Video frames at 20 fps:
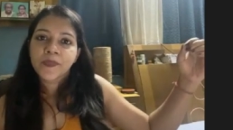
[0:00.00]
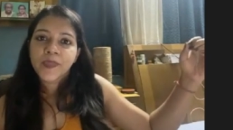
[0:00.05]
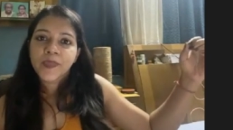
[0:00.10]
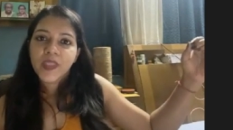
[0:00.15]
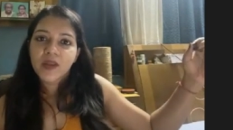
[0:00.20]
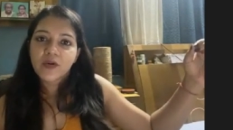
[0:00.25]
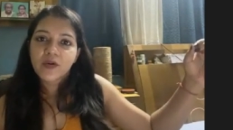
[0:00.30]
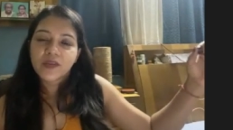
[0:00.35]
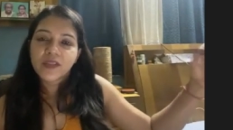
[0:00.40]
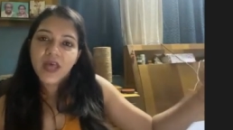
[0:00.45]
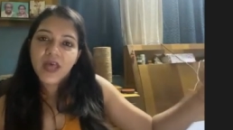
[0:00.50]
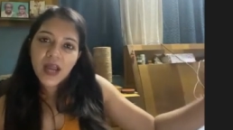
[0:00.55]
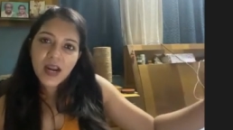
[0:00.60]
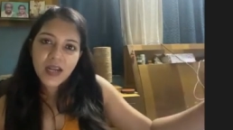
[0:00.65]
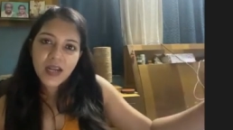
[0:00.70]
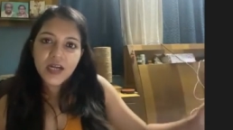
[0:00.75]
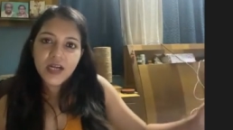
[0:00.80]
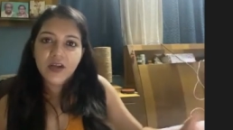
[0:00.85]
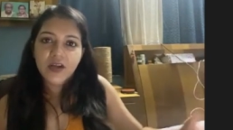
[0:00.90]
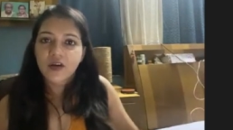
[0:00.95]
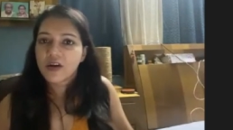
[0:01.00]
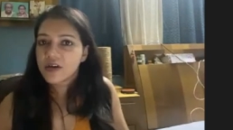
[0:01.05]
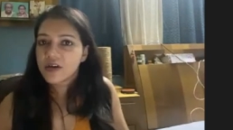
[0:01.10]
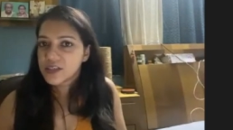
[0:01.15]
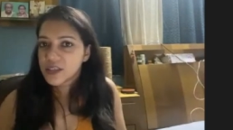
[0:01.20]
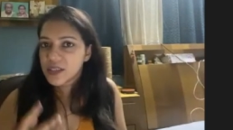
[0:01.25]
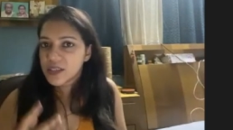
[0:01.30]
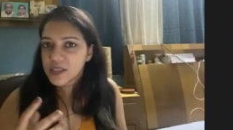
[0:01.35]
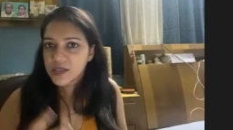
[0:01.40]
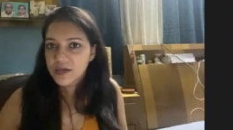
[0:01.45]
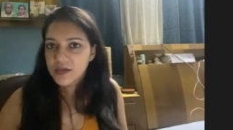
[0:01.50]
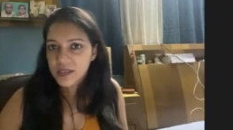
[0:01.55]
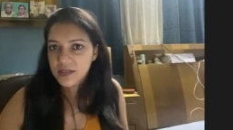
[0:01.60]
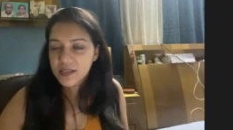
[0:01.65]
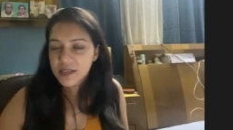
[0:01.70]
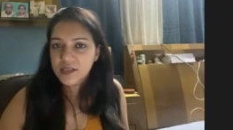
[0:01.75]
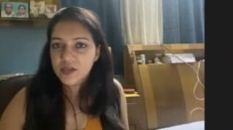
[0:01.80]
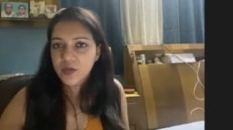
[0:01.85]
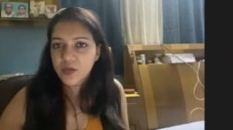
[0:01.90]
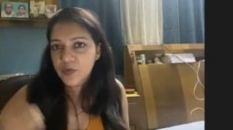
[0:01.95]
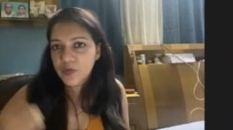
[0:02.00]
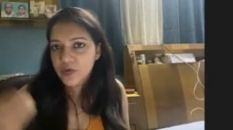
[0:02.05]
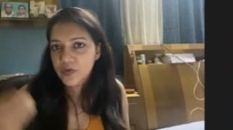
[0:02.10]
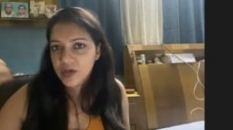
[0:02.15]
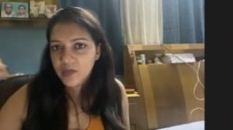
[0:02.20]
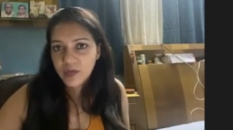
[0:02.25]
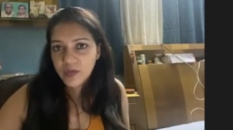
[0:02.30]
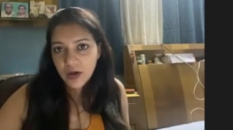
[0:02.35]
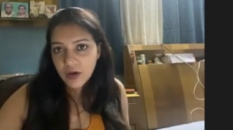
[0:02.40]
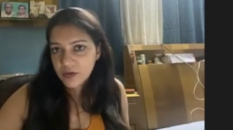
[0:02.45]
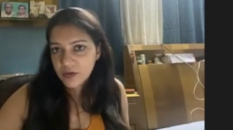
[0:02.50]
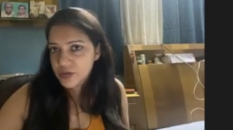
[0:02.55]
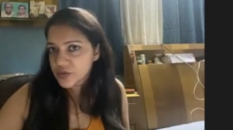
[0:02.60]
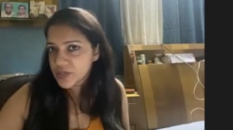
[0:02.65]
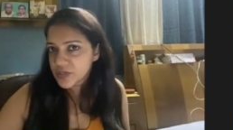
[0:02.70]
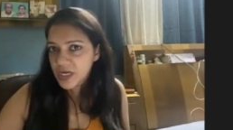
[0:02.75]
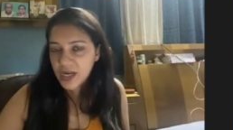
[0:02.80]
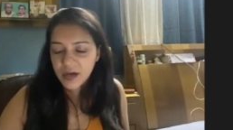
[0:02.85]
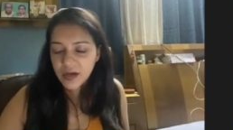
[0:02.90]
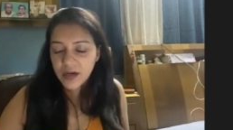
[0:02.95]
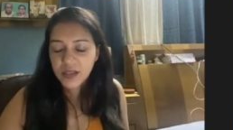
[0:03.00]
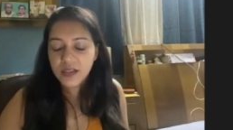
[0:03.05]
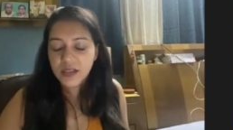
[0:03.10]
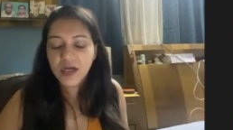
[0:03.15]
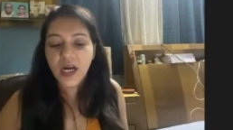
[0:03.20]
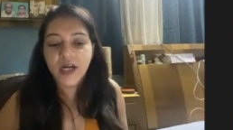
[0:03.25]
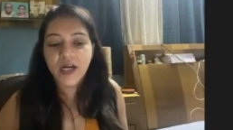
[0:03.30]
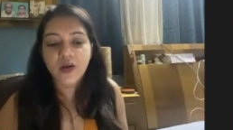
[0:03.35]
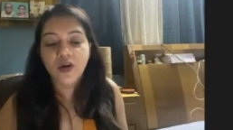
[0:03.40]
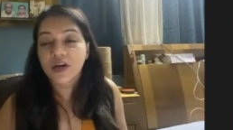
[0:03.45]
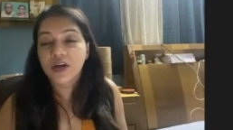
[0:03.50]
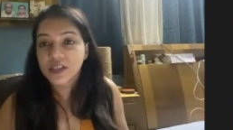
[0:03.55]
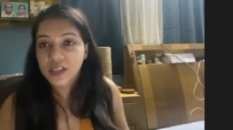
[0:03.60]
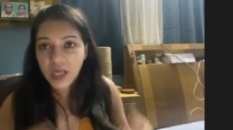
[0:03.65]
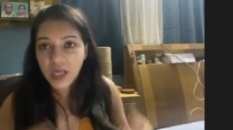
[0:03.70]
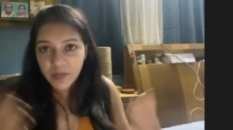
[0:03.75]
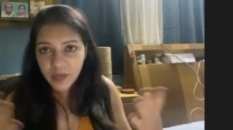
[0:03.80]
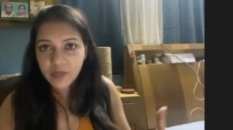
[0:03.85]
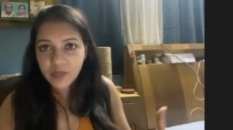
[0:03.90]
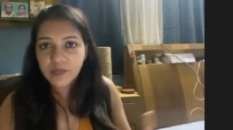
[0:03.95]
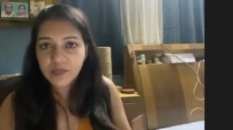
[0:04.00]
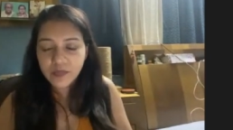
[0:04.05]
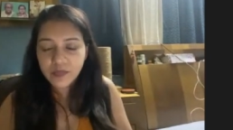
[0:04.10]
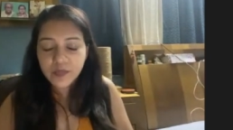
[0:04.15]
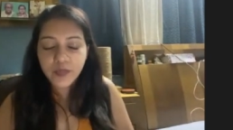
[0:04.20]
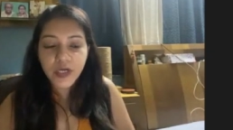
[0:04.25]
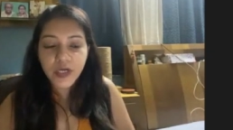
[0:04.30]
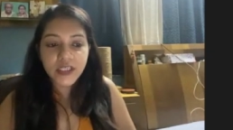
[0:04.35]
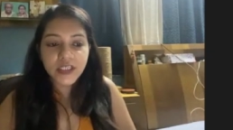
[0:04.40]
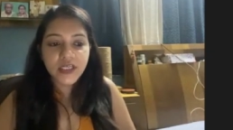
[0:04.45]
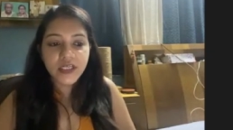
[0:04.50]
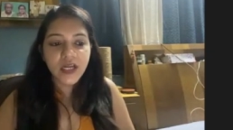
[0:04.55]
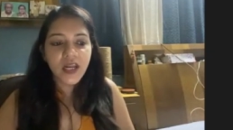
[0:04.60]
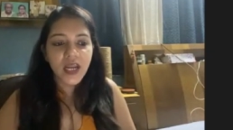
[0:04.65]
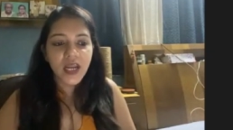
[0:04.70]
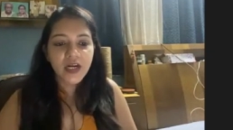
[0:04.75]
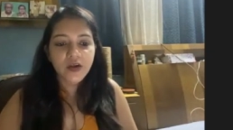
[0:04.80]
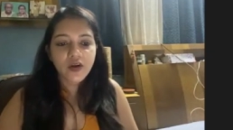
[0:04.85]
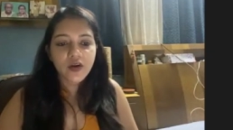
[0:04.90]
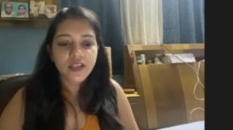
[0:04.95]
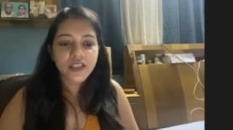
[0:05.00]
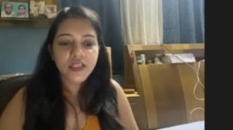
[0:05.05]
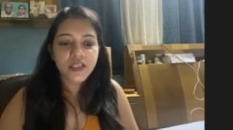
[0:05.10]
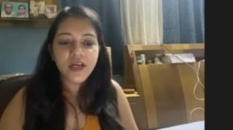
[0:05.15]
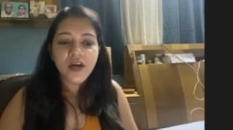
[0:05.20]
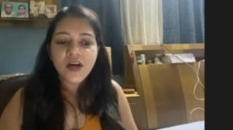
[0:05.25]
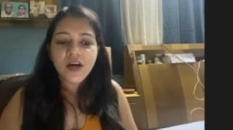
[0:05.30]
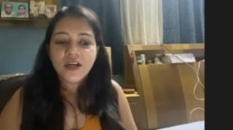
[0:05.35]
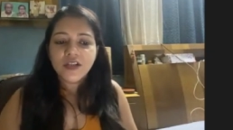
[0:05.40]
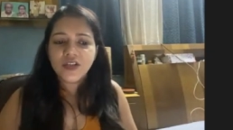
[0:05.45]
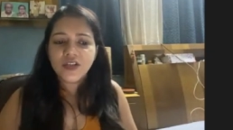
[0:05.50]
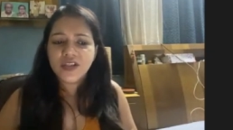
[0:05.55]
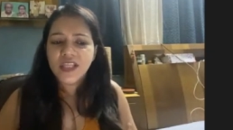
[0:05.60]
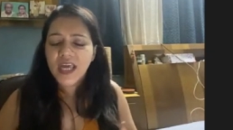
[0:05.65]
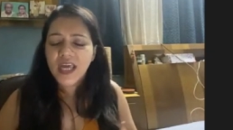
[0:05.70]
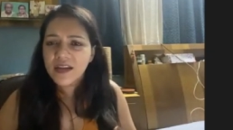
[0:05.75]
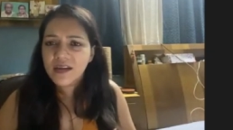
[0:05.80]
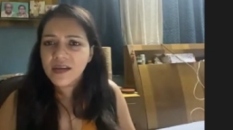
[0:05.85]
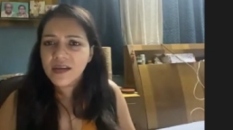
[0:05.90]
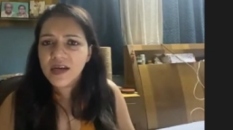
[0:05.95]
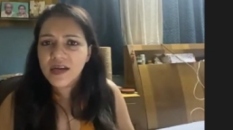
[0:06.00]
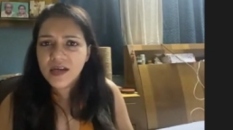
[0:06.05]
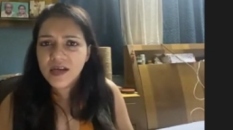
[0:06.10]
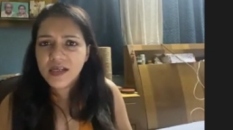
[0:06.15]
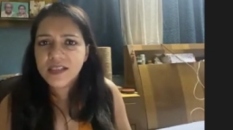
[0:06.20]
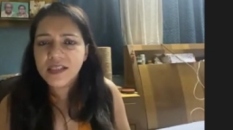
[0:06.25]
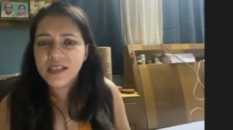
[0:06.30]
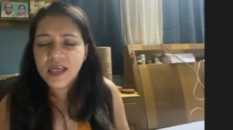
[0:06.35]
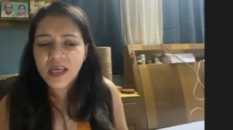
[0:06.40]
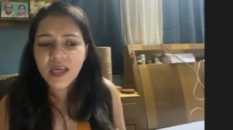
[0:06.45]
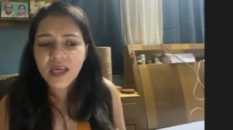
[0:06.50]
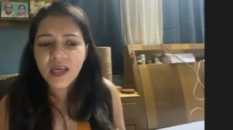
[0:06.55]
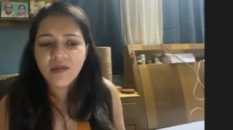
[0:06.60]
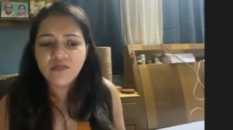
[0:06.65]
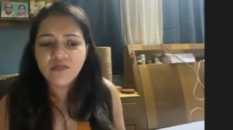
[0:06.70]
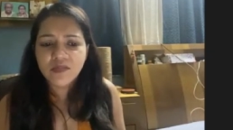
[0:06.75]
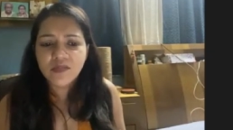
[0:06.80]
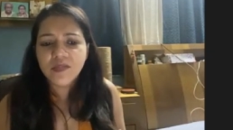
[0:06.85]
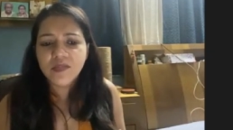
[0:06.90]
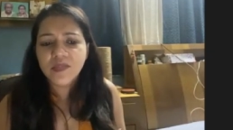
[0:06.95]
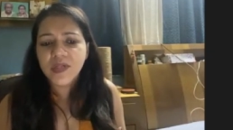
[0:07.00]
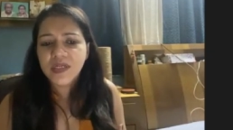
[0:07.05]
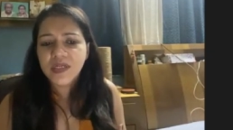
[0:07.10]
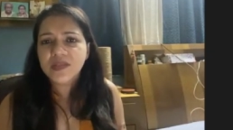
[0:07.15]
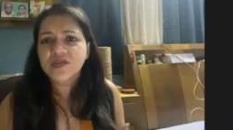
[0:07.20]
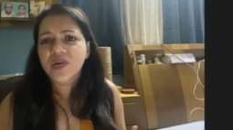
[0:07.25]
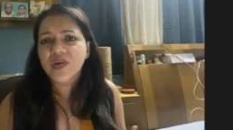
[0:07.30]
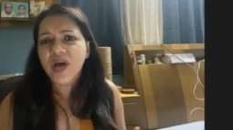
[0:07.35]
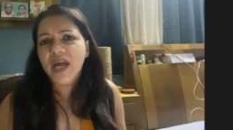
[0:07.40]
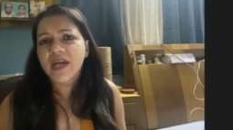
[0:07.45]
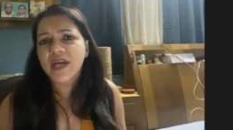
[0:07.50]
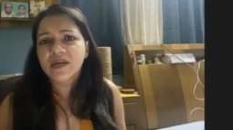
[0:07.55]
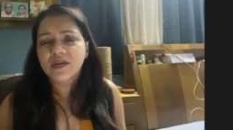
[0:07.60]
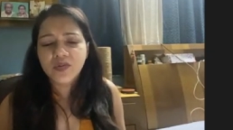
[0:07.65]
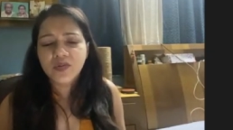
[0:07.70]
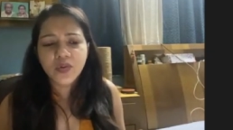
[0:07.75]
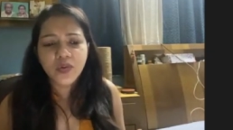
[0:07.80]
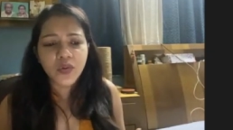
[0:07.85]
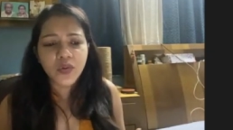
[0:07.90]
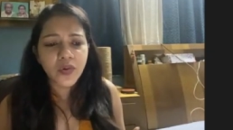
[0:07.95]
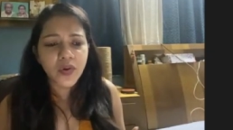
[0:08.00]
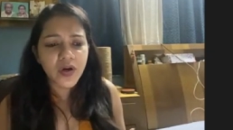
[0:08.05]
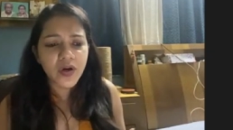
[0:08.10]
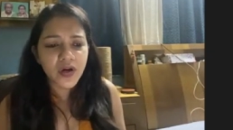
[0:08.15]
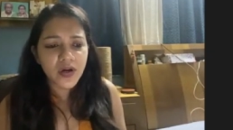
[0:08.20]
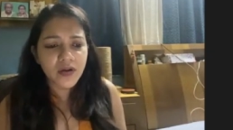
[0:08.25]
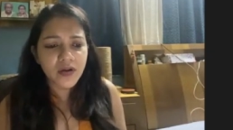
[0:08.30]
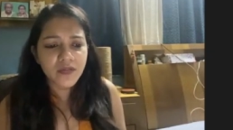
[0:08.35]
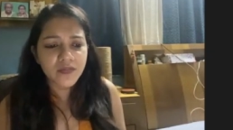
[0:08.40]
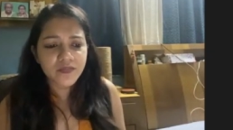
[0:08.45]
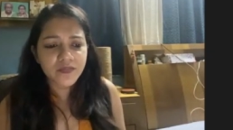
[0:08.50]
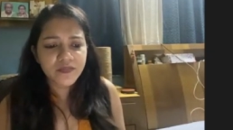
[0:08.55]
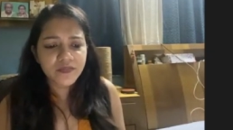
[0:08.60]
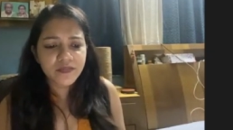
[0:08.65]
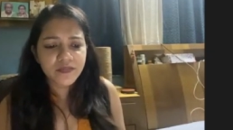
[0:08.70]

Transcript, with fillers: you know that ideology and this reporter belongs to that another ideology i mean political ideology so then uh, they um, try to um,